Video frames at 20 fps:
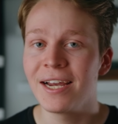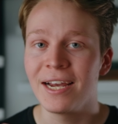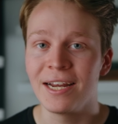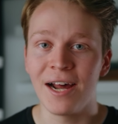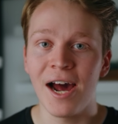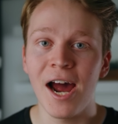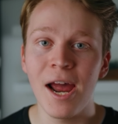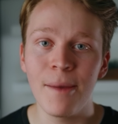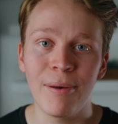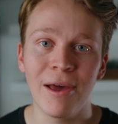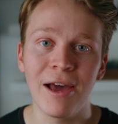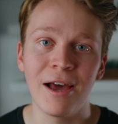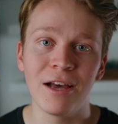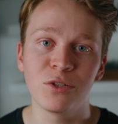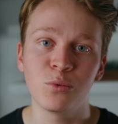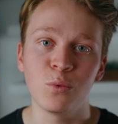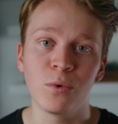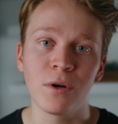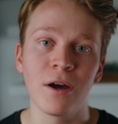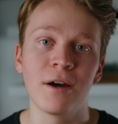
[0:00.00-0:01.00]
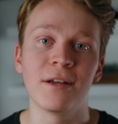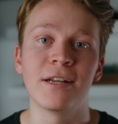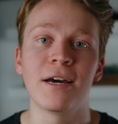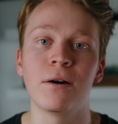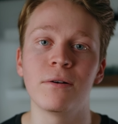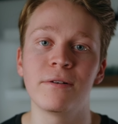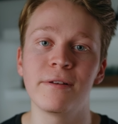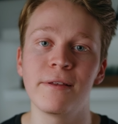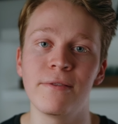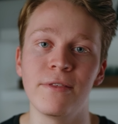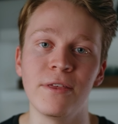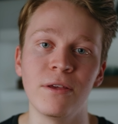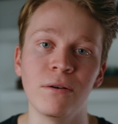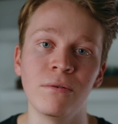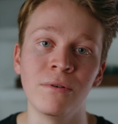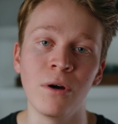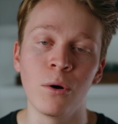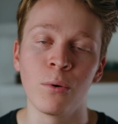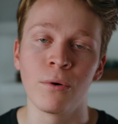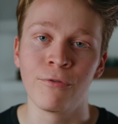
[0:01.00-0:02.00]
and high pass will cut out the
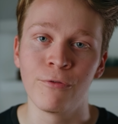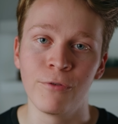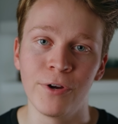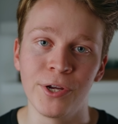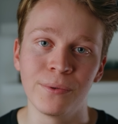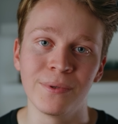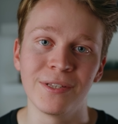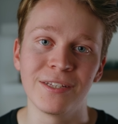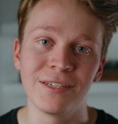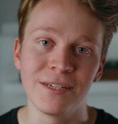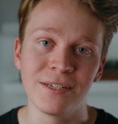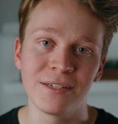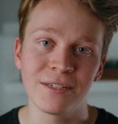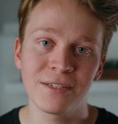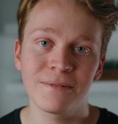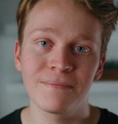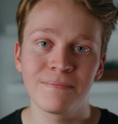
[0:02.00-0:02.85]
lower frequencies.